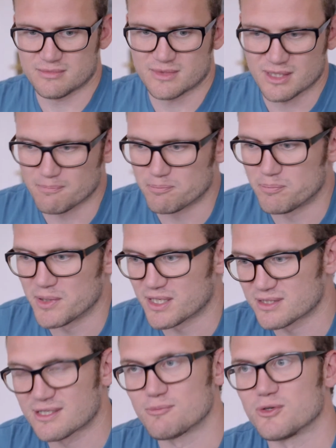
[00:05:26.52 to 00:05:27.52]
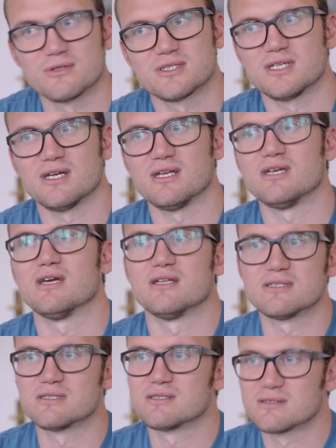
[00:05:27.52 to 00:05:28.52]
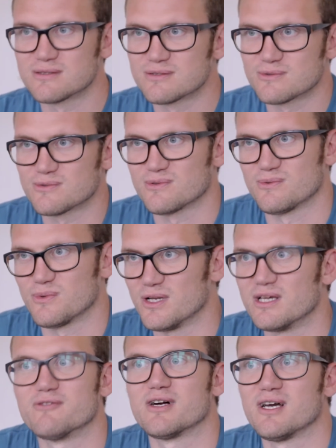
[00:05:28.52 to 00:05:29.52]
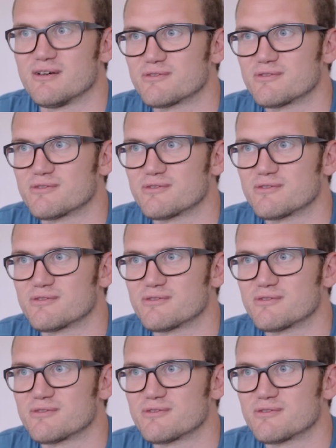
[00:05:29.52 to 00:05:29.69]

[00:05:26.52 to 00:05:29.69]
the biggest community any engine will ever have.